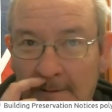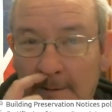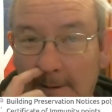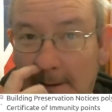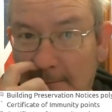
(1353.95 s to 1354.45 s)

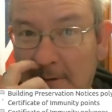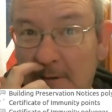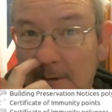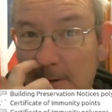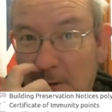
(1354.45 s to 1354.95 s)
and then we could
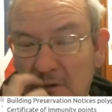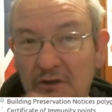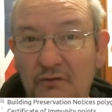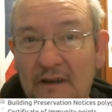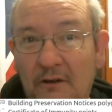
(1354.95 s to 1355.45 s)
just
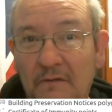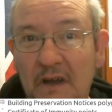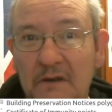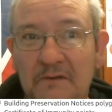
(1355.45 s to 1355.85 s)
concentrate on those.